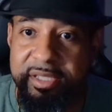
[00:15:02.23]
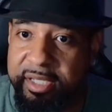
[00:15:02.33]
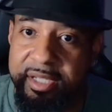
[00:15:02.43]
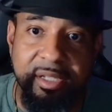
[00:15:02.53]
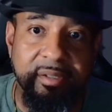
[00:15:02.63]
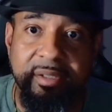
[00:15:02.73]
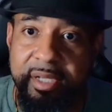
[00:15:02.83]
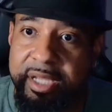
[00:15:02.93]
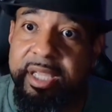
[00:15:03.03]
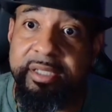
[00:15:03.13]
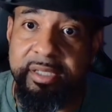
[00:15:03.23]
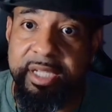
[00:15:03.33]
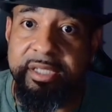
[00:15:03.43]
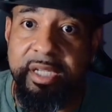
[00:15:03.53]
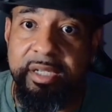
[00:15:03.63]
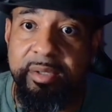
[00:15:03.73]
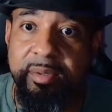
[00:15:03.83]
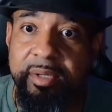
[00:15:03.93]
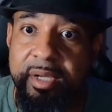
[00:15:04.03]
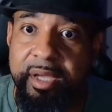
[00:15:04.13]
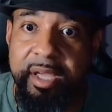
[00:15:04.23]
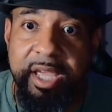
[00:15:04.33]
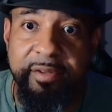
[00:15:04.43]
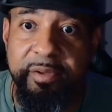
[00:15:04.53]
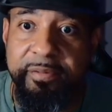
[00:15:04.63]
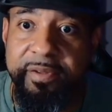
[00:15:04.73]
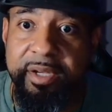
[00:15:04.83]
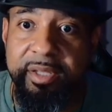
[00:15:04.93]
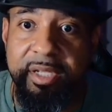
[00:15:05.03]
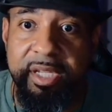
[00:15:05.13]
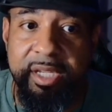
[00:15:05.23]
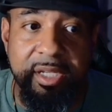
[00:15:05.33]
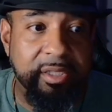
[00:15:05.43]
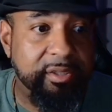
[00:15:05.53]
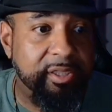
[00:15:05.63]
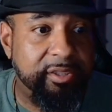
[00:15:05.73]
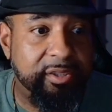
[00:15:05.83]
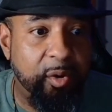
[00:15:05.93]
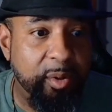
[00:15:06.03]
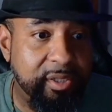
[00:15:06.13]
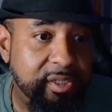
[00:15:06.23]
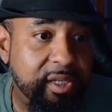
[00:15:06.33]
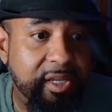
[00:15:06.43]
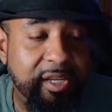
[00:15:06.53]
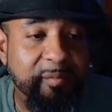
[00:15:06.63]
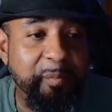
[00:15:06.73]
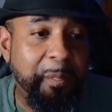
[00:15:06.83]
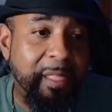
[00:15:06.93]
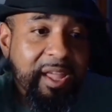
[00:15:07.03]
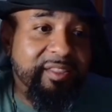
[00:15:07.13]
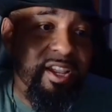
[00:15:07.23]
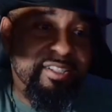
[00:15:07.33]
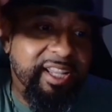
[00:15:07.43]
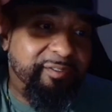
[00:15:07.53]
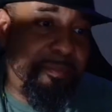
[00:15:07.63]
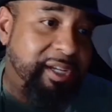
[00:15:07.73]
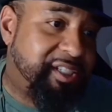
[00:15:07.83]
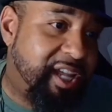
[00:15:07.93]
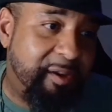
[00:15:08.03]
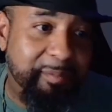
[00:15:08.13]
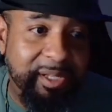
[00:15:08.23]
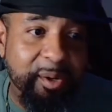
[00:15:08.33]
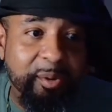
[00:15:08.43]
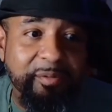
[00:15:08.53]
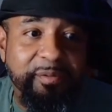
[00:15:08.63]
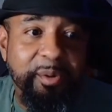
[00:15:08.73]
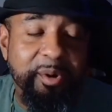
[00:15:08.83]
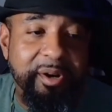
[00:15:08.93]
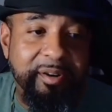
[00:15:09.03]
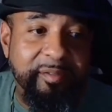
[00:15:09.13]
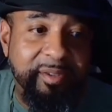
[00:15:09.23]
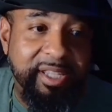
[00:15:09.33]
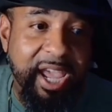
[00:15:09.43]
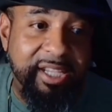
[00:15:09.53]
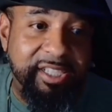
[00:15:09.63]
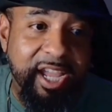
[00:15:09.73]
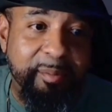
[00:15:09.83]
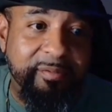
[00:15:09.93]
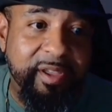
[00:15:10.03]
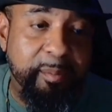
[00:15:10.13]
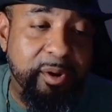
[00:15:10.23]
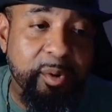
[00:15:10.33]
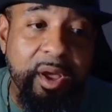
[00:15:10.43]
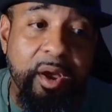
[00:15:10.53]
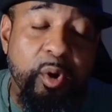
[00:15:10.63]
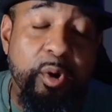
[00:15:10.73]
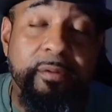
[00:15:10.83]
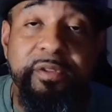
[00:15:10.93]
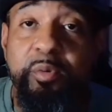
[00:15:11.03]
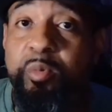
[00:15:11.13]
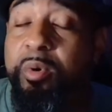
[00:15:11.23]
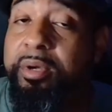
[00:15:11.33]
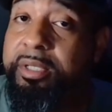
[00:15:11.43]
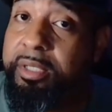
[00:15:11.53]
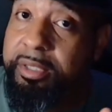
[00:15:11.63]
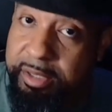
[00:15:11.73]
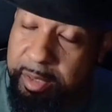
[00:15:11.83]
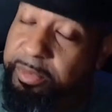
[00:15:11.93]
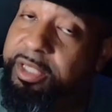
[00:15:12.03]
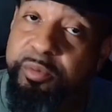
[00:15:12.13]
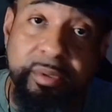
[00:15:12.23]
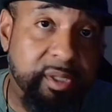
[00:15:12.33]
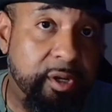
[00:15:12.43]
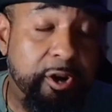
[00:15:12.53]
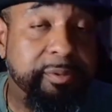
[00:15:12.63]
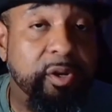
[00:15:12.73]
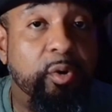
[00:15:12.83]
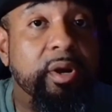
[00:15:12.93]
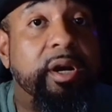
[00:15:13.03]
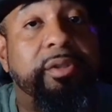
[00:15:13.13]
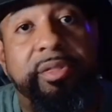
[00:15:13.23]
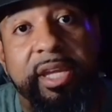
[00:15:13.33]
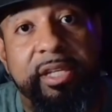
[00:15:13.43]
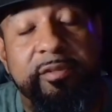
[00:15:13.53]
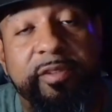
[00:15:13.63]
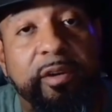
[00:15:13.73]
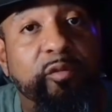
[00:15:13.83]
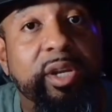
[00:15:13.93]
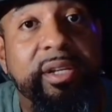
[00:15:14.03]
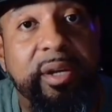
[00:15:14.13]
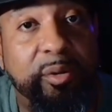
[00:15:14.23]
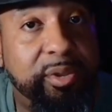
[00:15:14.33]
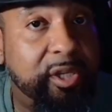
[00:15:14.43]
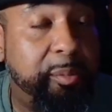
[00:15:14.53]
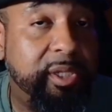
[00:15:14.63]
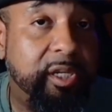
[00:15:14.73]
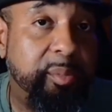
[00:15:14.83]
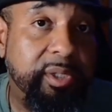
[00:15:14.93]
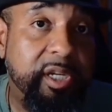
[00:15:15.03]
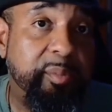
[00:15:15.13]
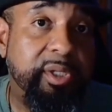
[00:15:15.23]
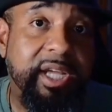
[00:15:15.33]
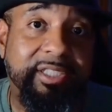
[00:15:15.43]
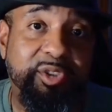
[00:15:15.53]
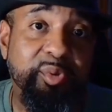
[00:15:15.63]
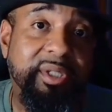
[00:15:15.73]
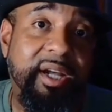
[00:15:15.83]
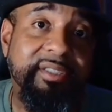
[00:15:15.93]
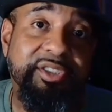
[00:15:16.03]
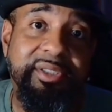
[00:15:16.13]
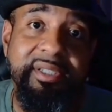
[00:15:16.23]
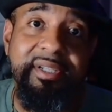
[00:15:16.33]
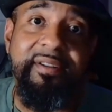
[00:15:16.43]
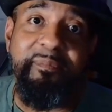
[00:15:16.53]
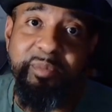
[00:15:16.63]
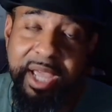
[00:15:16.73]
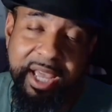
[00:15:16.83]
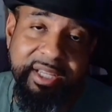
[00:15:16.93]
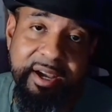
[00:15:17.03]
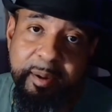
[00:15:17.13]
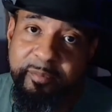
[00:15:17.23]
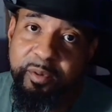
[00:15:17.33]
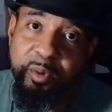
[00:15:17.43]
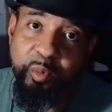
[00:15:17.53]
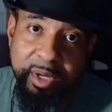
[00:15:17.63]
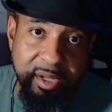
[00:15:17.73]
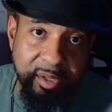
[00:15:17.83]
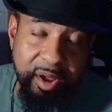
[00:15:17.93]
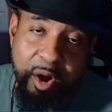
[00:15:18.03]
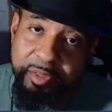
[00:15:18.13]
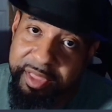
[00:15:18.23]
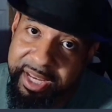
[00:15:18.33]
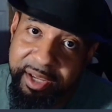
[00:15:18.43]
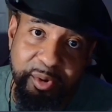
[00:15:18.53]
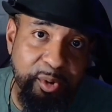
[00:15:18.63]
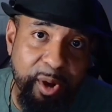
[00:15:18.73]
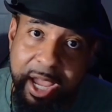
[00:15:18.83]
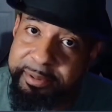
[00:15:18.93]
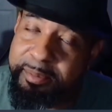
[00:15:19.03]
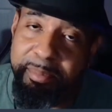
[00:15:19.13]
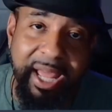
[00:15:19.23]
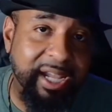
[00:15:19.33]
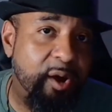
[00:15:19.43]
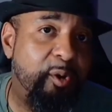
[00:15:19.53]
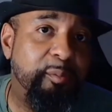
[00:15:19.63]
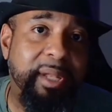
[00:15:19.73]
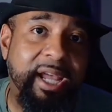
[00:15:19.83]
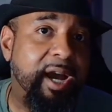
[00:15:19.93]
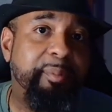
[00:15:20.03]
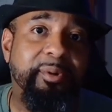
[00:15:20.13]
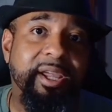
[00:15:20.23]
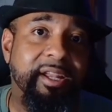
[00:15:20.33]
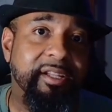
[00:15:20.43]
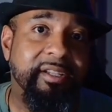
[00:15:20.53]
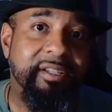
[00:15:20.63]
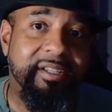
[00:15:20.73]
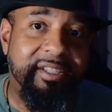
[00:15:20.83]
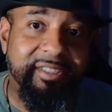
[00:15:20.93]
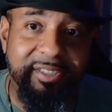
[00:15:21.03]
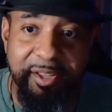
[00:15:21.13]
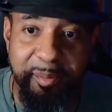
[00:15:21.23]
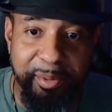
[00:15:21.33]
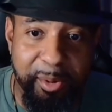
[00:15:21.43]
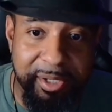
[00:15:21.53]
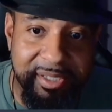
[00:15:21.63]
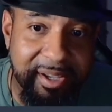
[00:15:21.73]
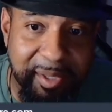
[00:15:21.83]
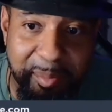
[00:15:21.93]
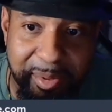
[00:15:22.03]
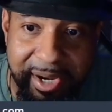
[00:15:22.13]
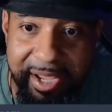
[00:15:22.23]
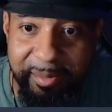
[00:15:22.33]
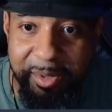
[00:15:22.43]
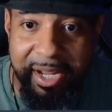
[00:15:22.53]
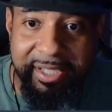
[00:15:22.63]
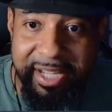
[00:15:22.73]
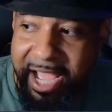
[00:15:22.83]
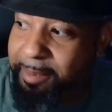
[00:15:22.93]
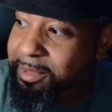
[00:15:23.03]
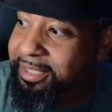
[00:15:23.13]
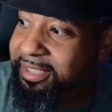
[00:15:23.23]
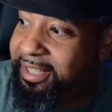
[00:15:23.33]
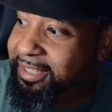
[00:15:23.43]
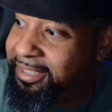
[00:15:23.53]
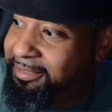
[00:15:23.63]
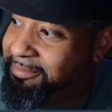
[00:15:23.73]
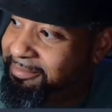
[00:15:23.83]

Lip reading: saying, yes, yes, I do. If you feel the need to sow a seed, there's information down below for Cashapp, Venmo, or if you want some of these roots and herbs or other things, feel free to go to www.trueconjure.com for real, authentic hoodoo items, black owned, black operated. Southern born, Southern bred. When I die, I'll be Southern.